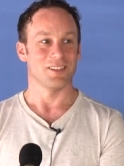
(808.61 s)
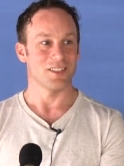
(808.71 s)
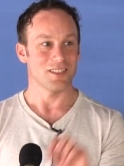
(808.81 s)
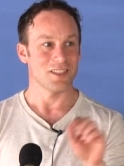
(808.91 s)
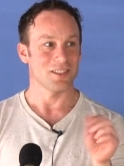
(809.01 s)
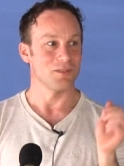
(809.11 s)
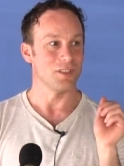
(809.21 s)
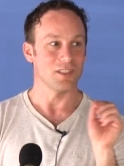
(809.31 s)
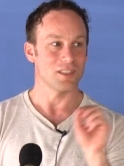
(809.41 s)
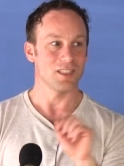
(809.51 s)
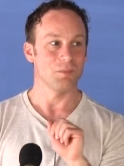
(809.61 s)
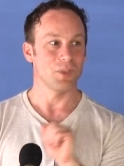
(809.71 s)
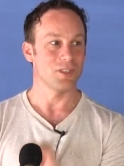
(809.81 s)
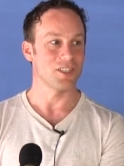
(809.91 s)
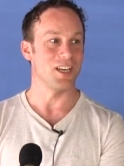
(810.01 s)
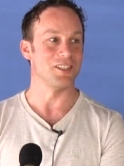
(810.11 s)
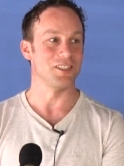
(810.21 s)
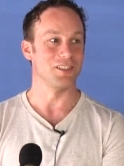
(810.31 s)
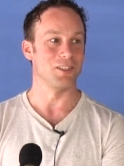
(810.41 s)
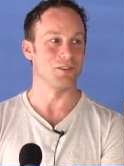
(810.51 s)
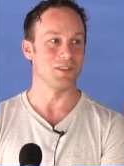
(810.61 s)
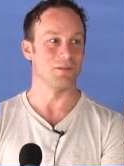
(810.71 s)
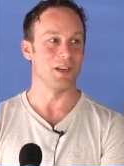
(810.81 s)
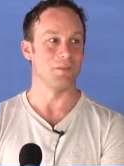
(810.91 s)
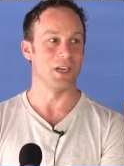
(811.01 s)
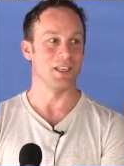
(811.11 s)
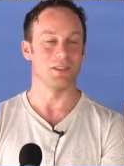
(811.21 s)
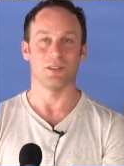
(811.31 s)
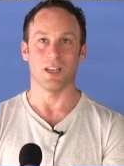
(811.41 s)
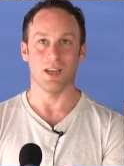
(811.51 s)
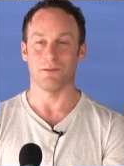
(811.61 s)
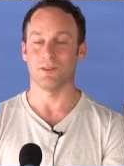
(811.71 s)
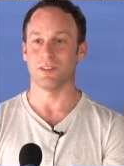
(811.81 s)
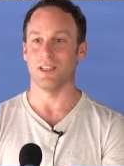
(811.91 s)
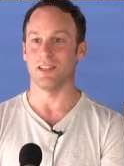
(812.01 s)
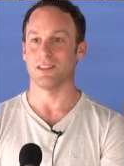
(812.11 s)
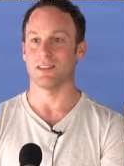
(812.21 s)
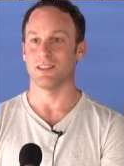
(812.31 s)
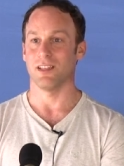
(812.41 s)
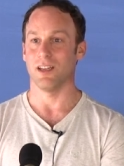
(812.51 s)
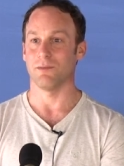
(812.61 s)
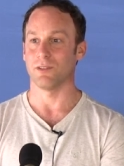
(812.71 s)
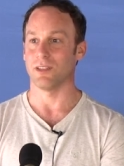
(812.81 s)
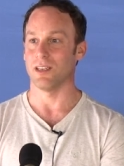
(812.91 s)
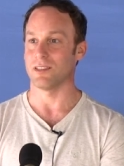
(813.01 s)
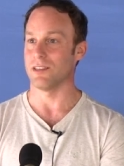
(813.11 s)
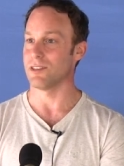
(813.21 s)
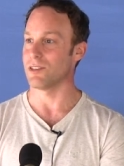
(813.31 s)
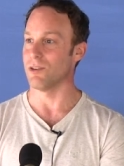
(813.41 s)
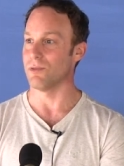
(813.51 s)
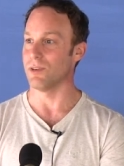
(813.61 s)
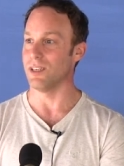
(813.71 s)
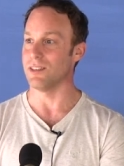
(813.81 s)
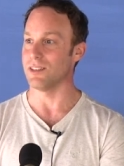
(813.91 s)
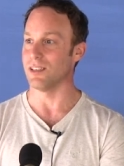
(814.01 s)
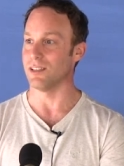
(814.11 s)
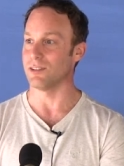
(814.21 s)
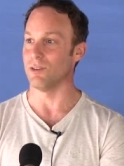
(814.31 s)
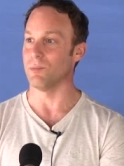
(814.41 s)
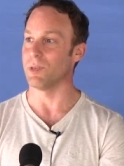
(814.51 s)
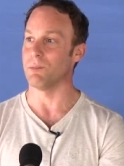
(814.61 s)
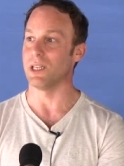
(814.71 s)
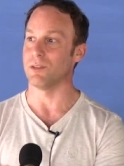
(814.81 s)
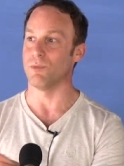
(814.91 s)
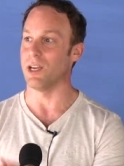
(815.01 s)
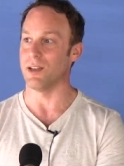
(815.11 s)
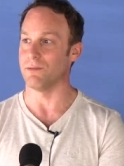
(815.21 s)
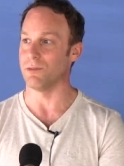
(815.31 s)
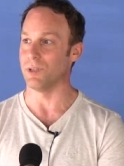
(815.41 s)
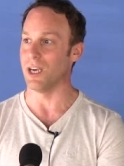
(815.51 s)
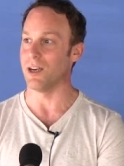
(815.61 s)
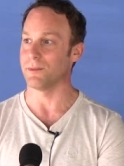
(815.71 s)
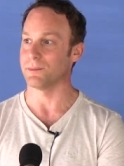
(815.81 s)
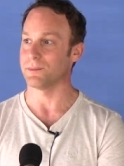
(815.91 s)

Just a simple change in the use of our mind, effortless, effortless and so easy to implement wherever we are.